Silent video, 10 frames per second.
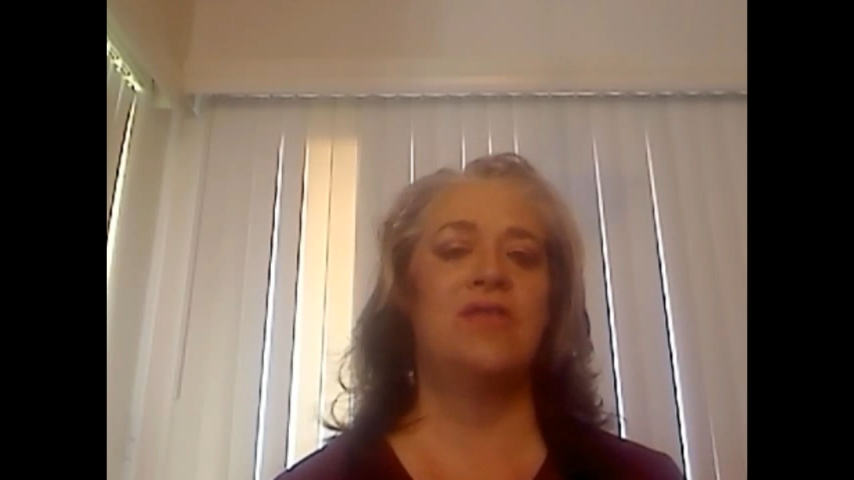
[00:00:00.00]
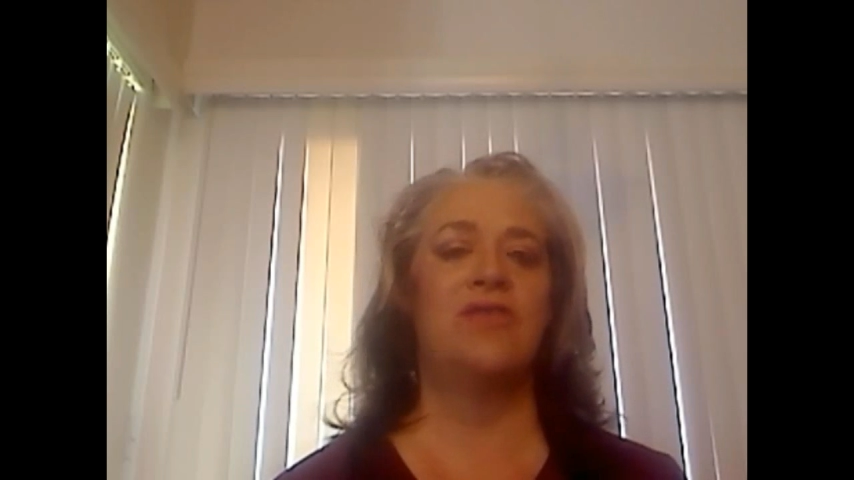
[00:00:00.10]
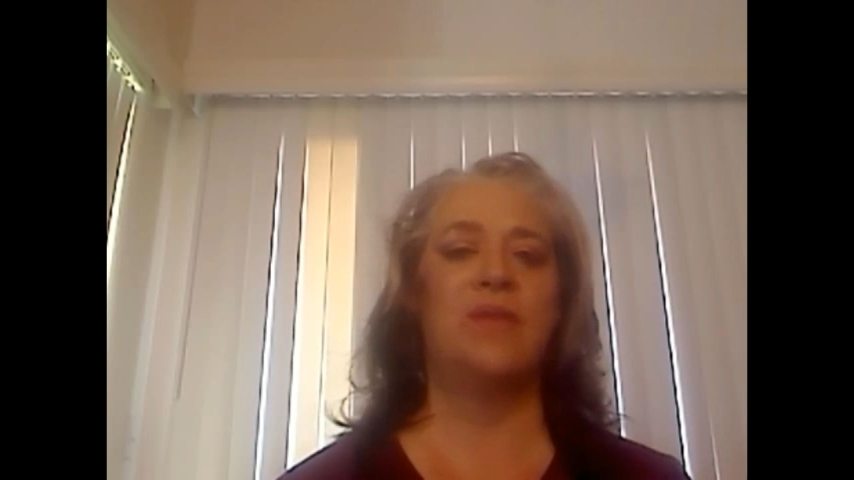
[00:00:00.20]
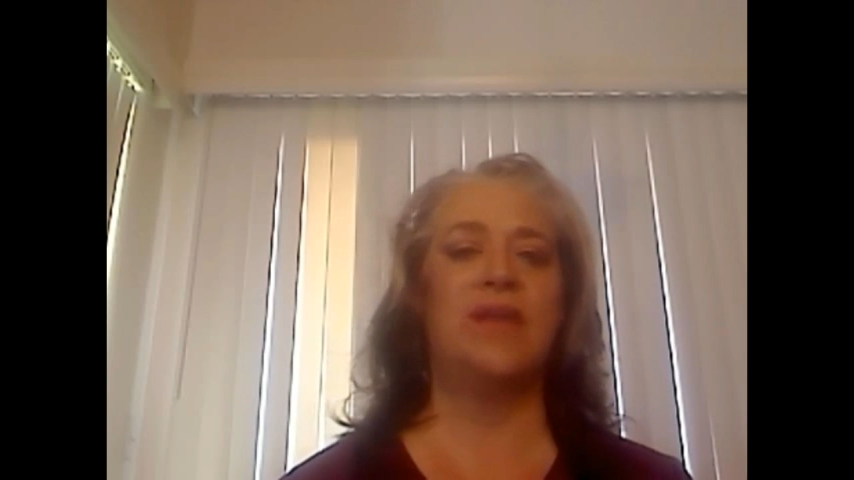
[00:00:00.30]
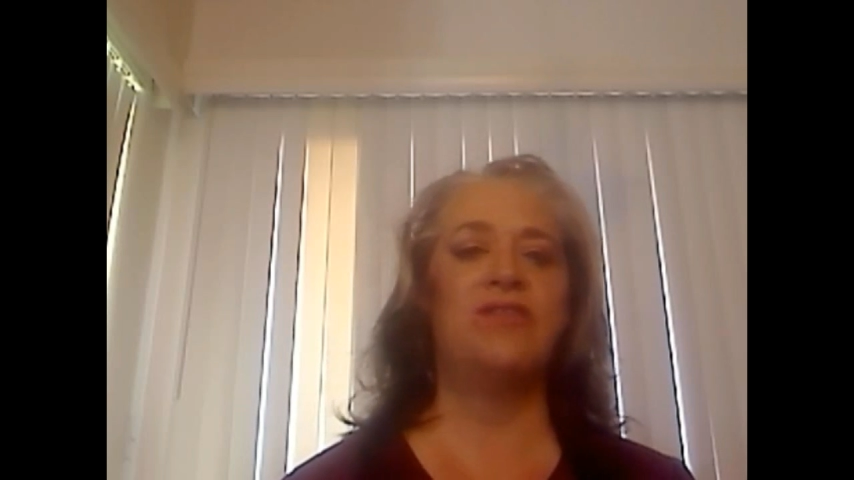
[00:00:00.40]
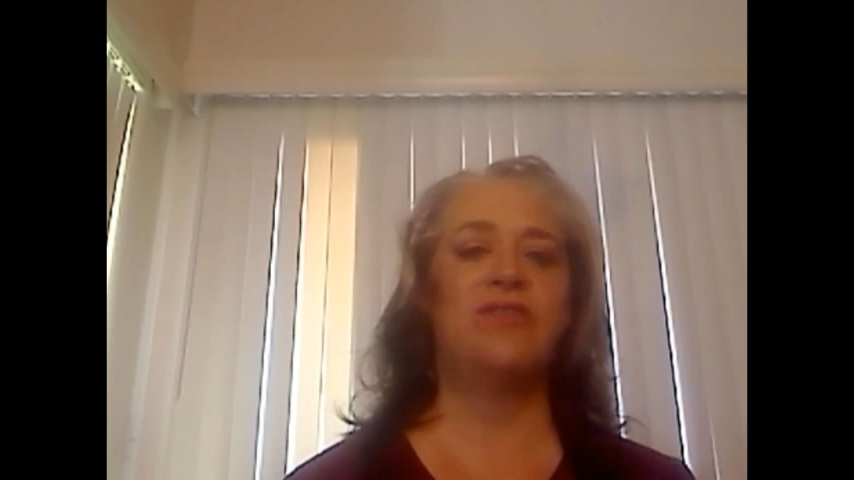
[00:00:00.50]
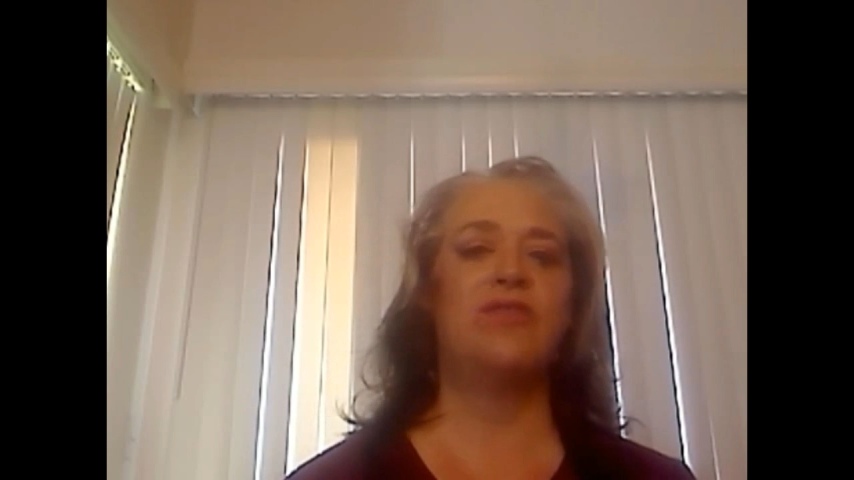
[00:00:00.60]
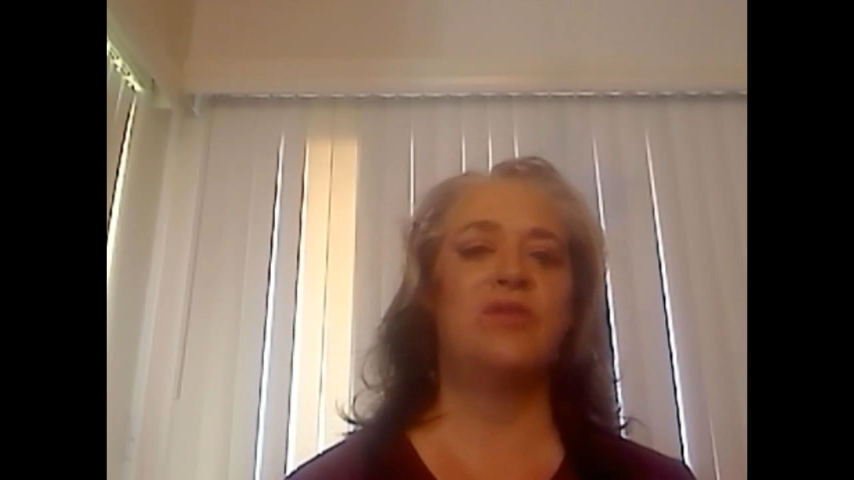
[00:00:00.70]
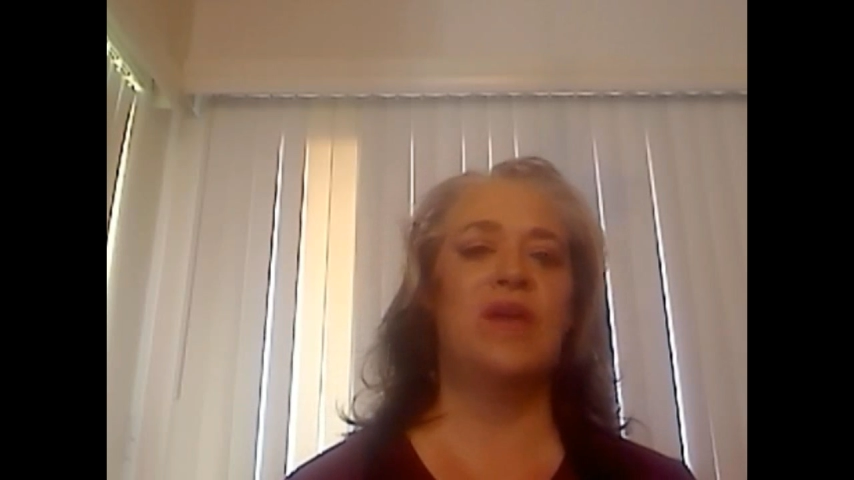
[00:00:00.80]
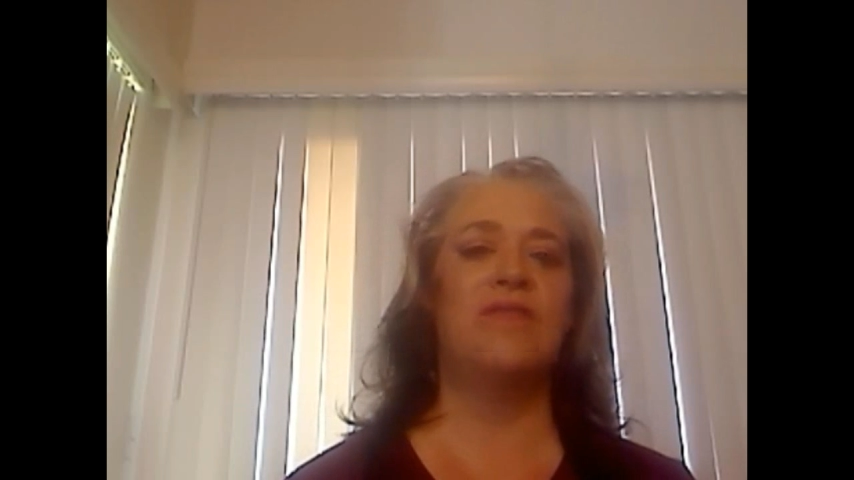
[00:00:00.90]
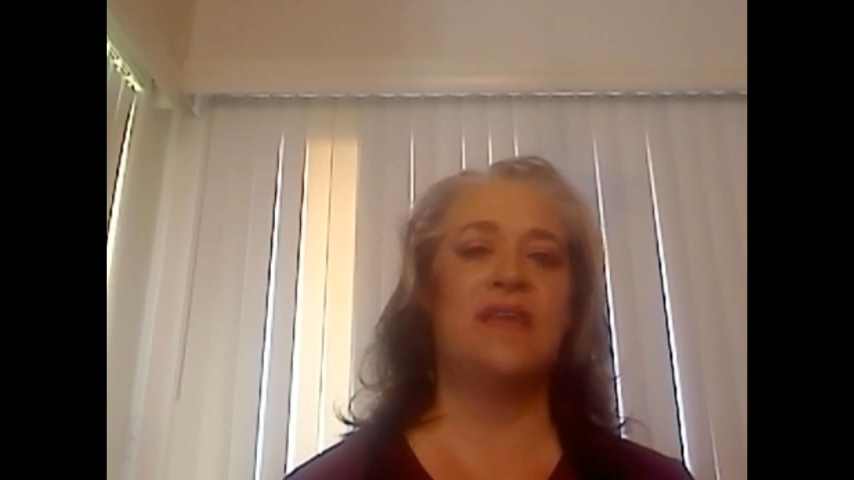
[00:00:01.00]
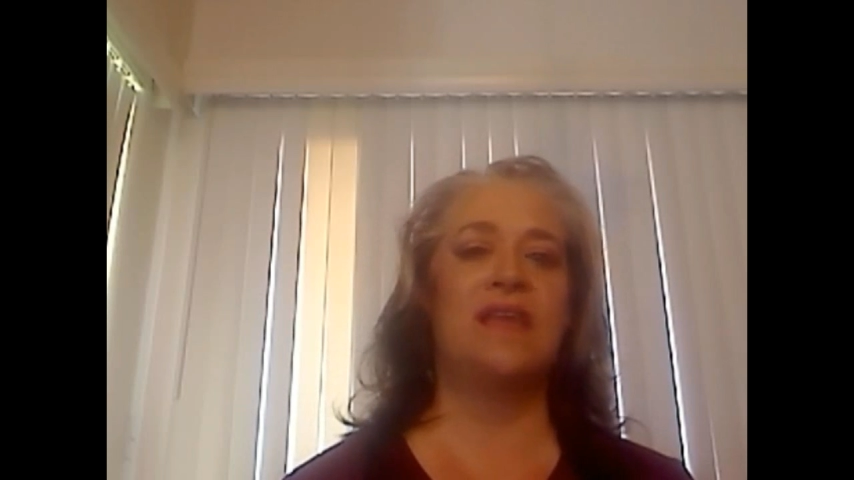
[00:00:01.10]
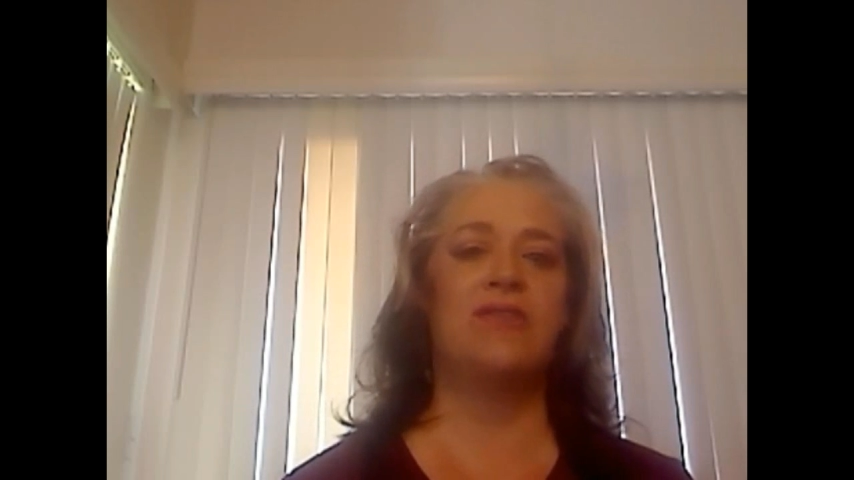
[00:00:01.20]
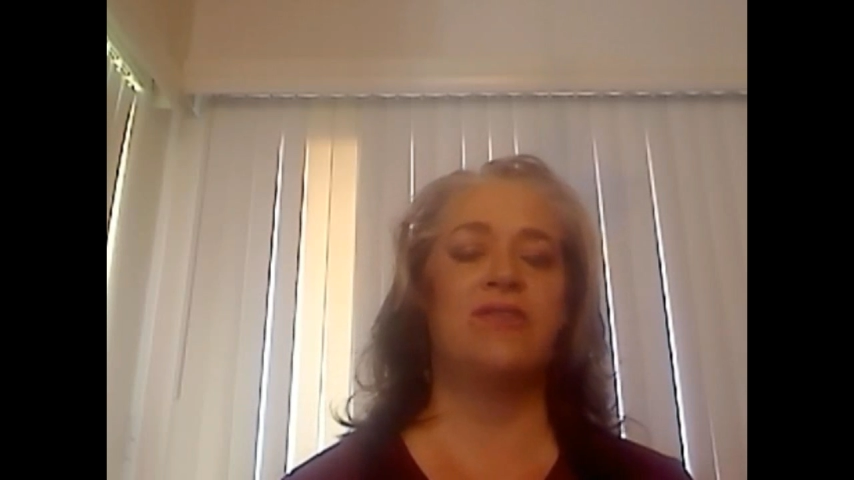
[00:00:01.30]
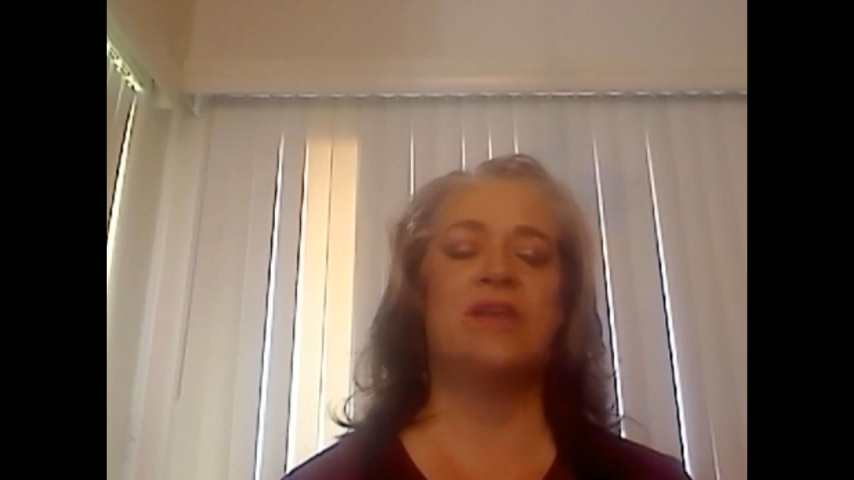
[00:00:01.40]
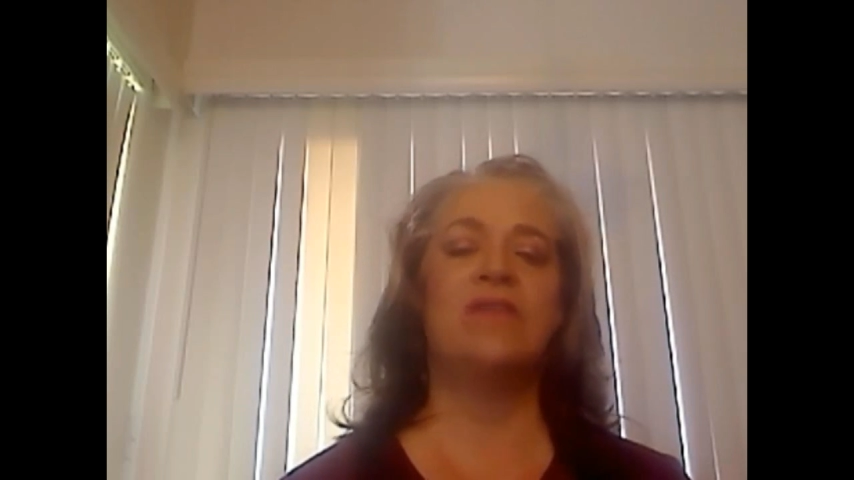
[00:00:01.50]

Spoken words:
care of patients who have cancer,